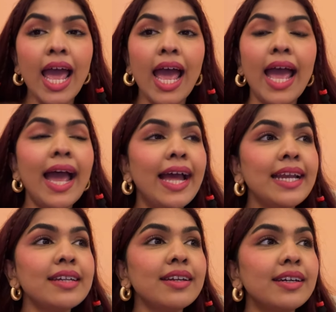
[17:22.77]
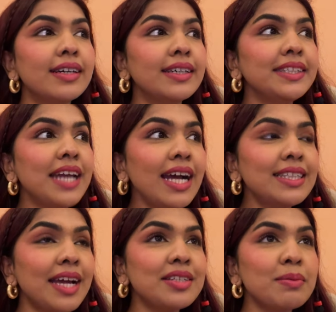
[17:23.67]
And yeah,
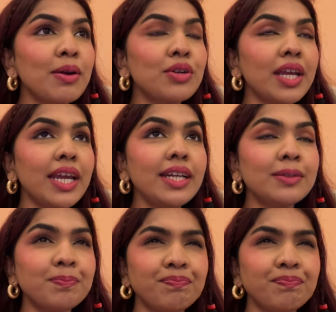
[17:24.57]
that's about it.